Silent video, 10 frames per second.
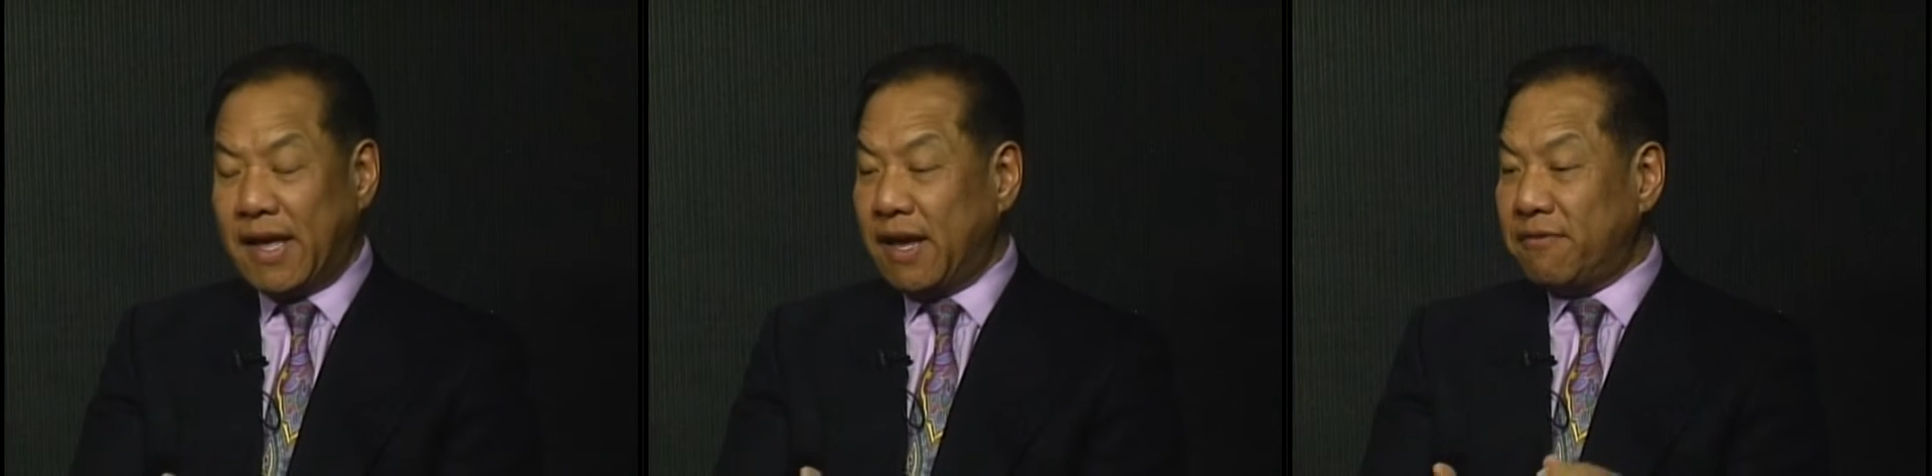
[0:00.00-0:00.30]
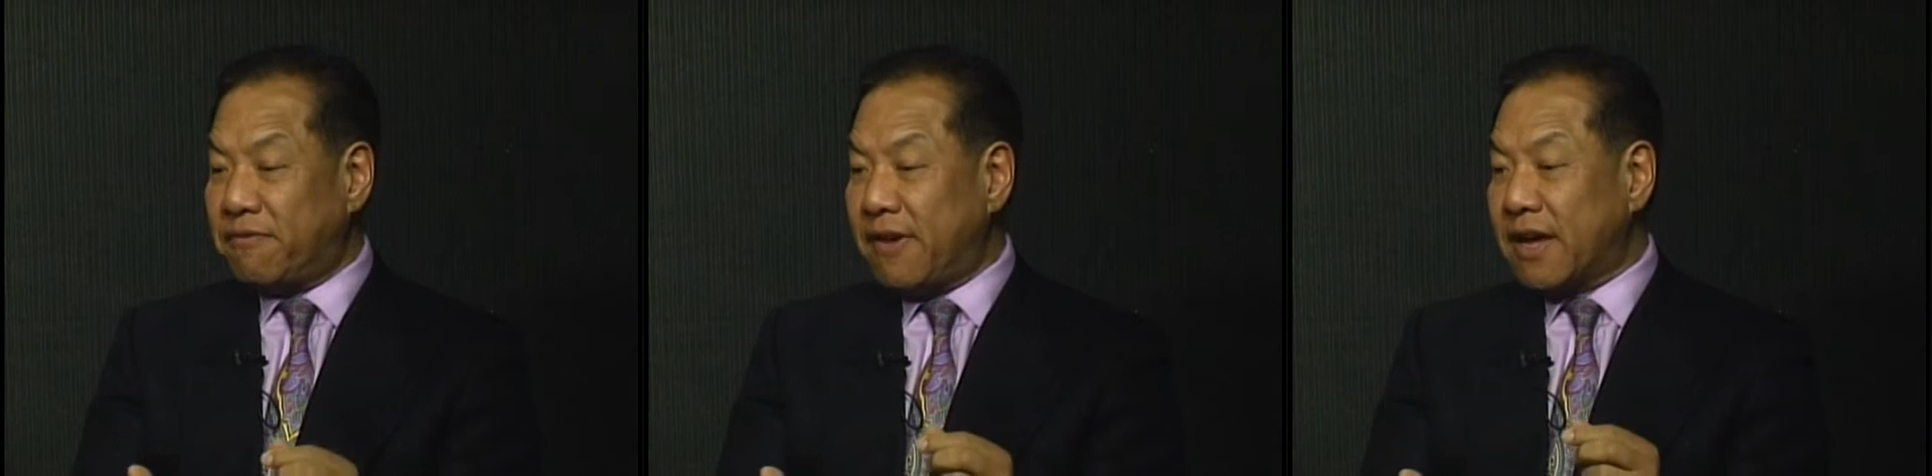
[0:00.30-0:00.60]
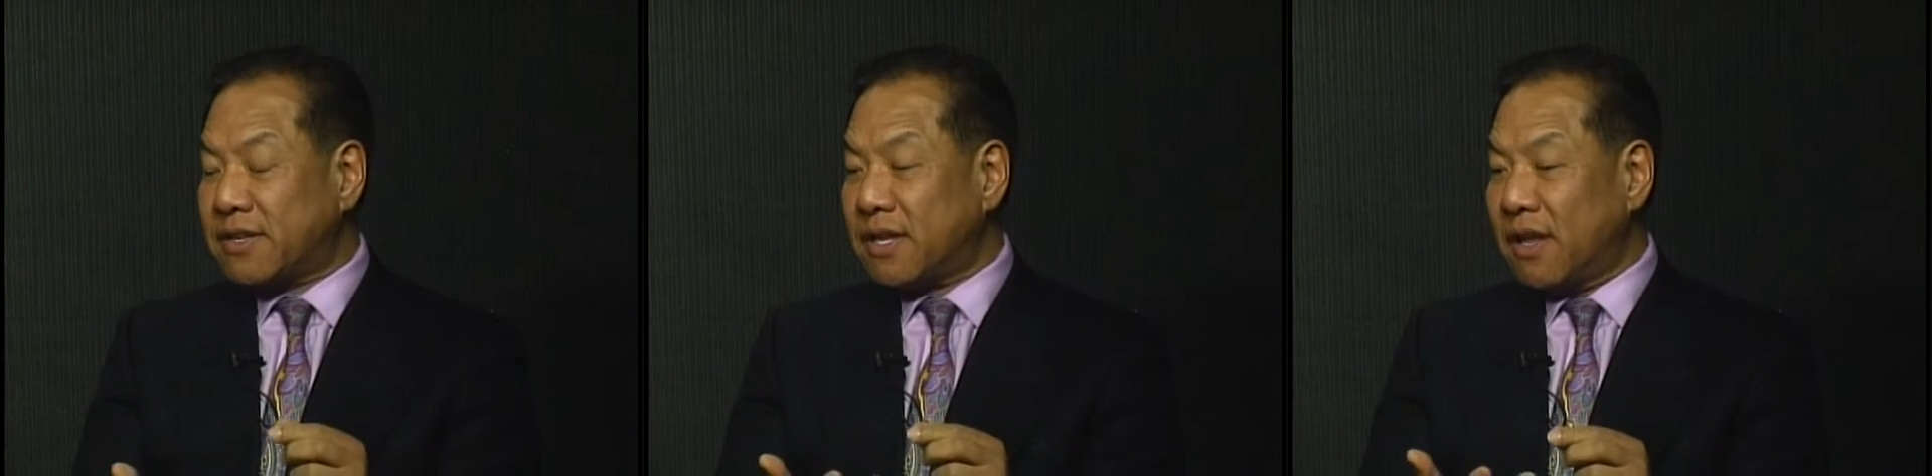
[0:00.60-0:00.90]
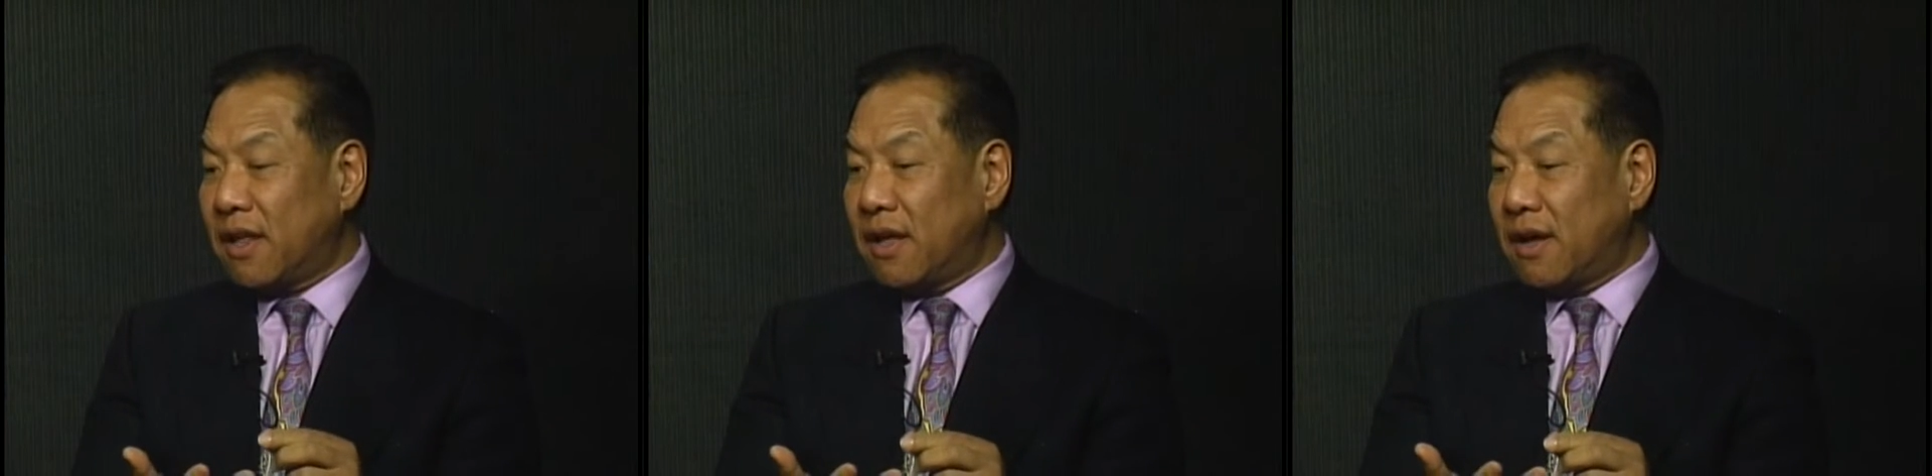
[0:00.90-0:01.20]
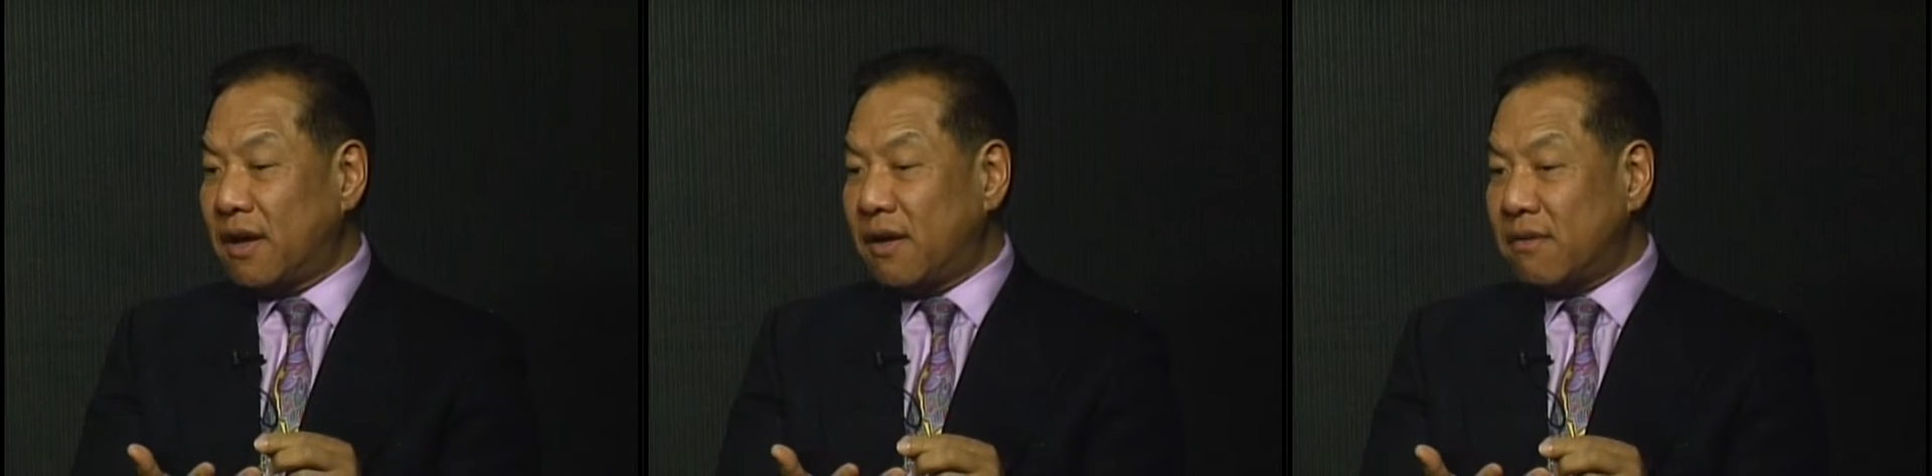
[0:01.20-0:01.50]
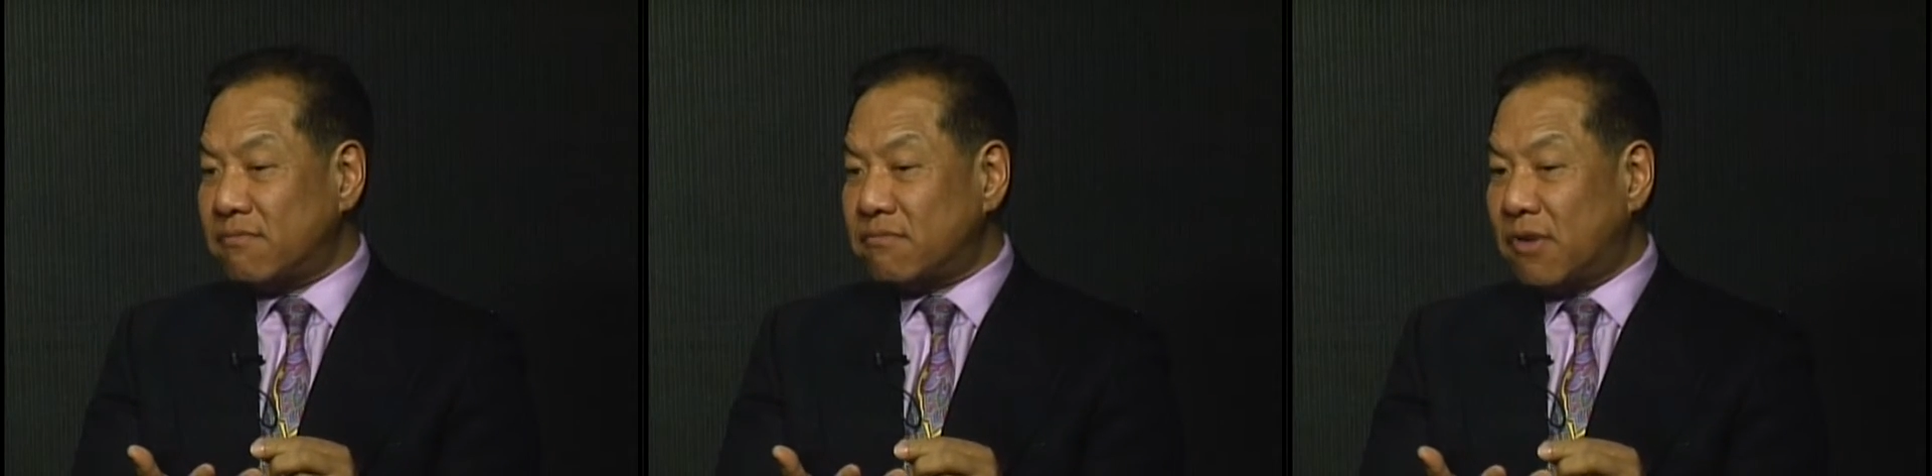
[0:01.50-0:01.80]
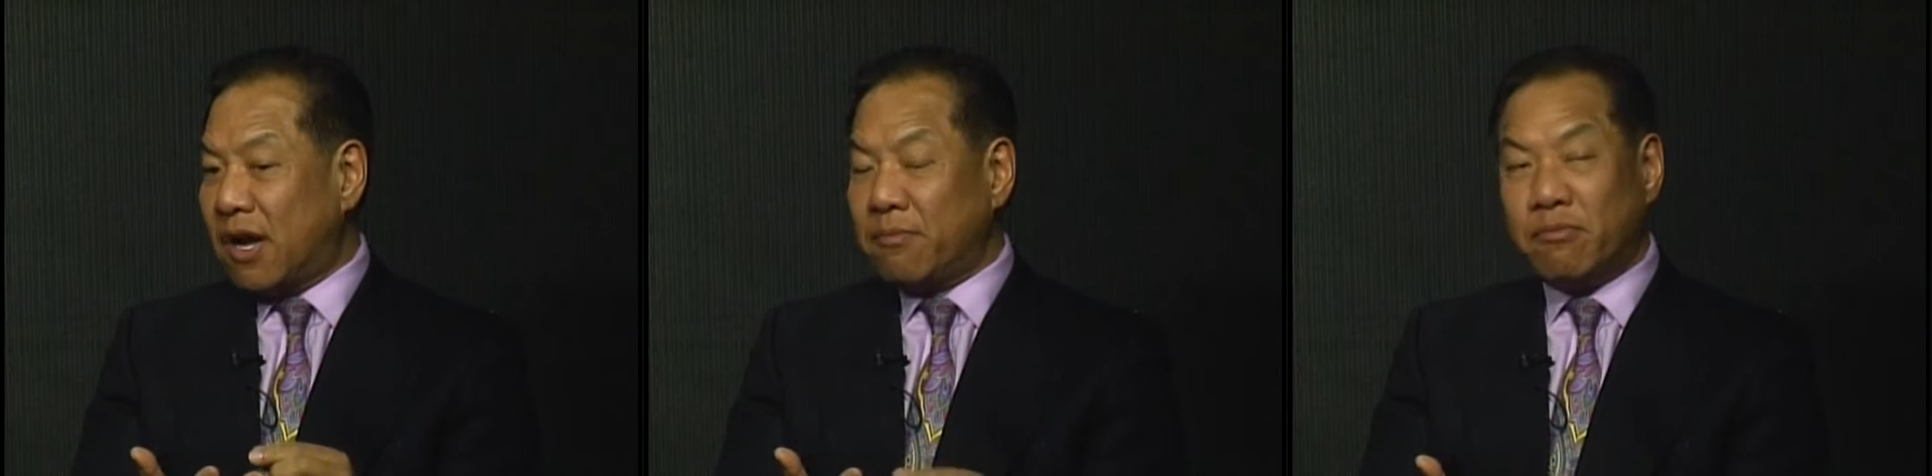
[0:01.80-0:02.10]
In fact,
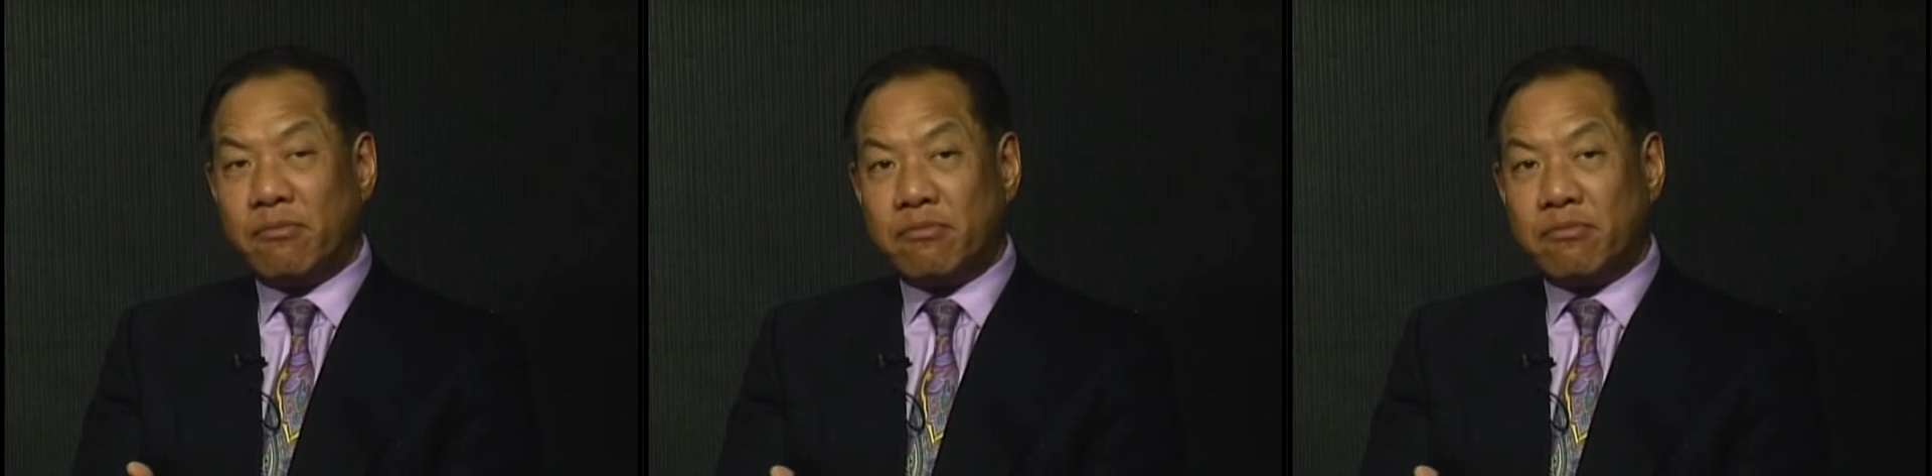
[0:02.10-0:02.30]
I'm